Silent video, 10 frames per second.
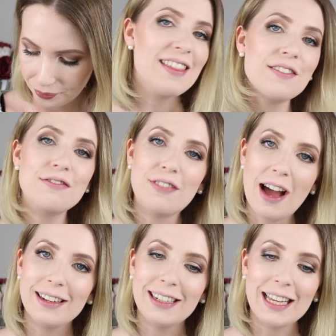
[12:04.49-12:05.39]
And then
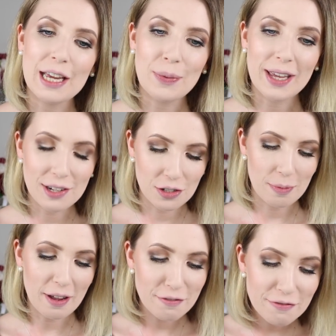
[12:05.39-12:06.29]
finally, we get to
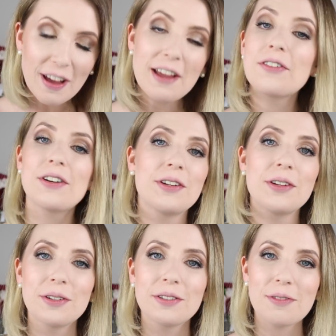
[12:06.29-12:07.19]
my favorite
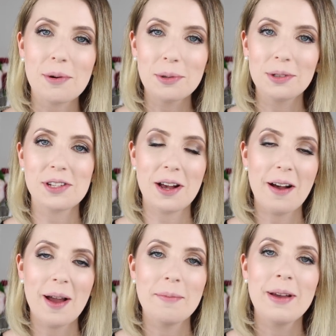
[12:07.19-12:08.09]
nude of all
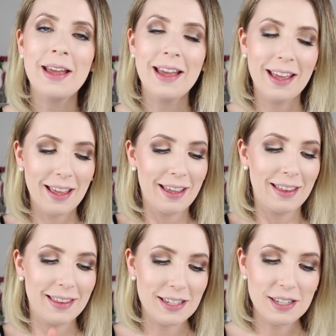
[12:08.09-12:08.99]
time.
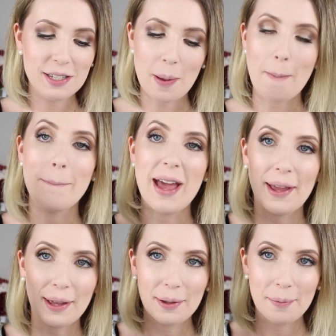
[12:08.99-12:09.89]
This is
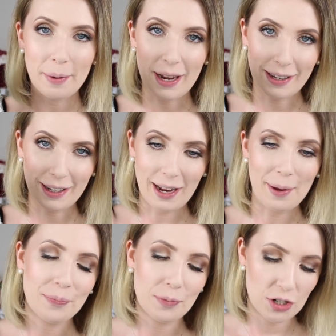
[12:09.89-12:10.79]
MAC
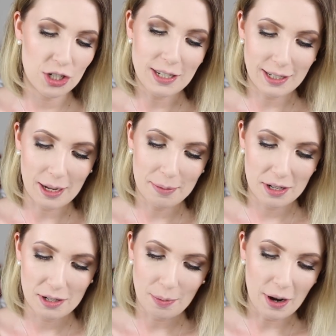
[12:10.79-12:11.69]
Blankety, which doesn't come
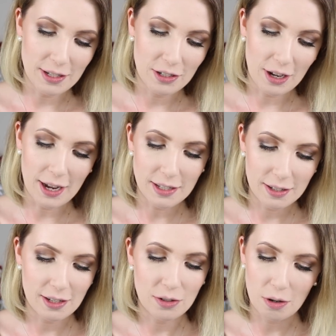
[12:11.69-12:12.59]
as a surprise to you guys
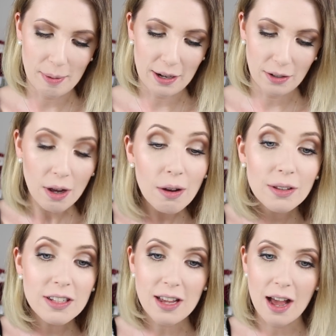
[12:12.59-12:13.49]
because I talk about it
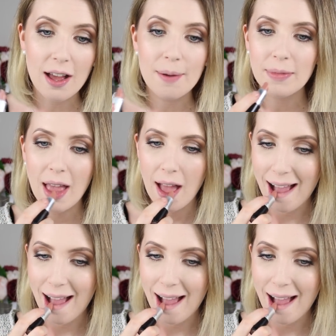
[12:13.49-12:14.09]
all the time.